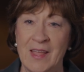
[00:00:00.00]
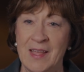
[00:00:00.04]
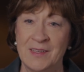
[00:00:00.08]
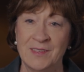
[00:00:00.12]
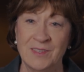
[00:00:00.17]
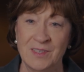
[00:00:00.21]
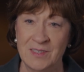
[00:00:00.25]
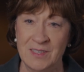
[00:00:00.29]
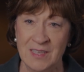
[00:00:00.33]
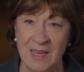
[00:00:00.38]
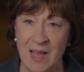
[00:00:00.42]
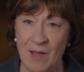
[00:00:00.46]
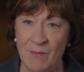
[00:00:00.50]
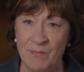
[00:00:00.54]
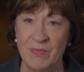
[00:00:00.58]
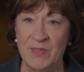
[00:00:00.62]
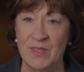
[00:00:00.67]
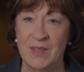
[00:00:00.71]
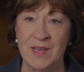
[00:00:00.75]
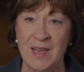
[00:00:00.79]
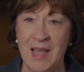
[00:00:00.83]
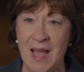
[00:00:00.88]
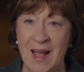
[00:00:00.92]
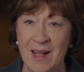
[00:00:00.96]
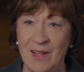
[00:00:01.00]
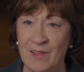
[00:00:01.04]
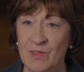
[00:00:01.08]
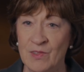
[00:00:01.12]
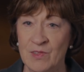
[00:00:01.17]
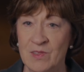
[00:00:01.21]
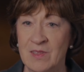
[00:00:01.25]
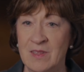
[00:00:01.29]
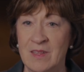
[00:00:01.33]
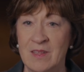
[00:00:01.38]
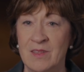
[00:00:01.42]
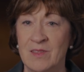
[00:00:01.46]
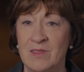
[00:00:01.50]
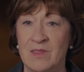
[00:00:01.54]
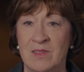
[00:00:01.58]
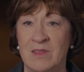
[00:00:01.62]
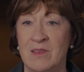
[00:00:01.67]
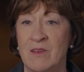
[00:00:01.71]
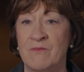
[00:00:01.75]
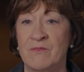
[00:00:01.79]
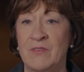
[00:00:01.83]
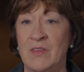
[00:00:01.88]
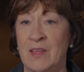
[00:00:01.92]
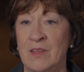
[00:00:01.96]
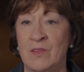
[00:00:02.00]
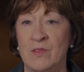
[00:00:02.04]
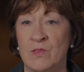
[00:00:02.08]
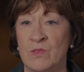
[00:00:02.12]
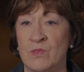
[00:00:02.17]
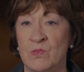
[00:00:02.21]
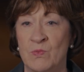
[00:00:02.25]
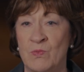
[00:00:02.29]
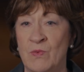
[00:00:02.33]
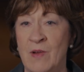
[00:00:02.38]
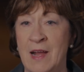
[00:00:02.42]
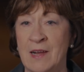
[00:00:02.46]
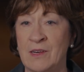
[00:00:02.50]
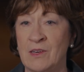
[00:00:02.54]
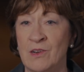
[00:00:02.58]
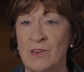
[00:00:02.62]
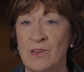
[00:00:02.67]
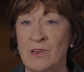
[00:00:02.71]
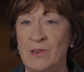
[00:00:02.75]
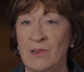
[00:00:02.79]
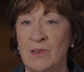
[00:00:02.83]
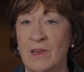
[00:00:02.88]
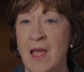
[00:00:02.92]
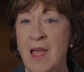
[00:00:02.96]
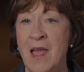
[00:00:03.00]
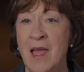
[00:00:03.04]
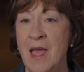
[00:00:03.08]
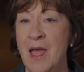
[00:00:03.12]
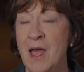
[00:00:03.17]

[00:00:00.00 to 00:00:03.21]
in-depth analysis of his record,